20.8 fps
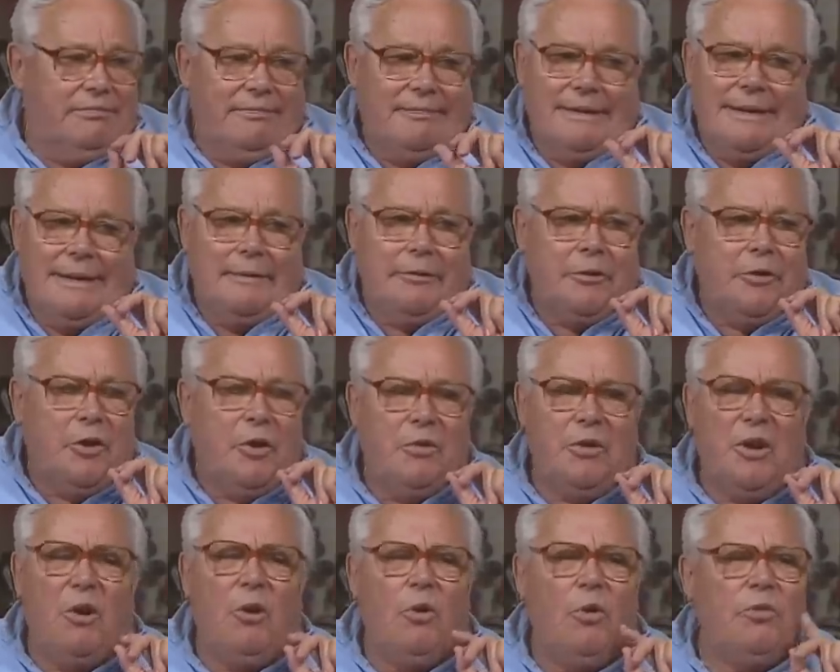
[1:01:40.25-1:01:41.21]
I don't know,
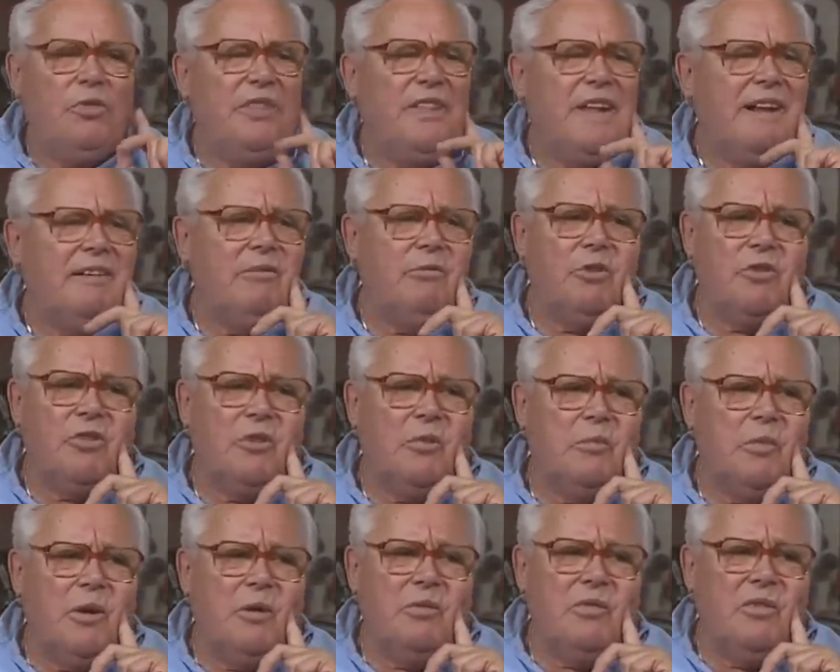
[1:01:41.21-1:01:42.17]
the whole thing was
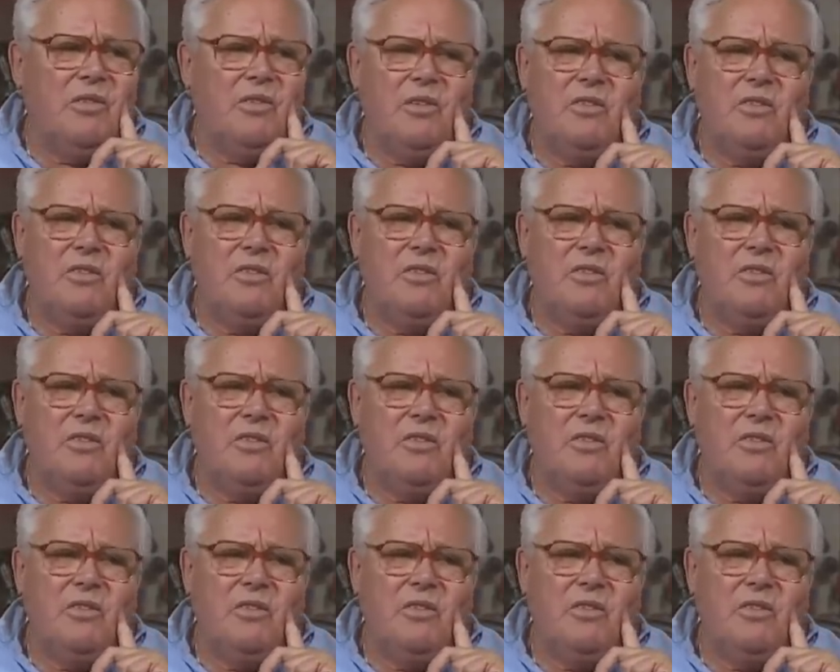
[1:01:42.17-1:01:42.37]
about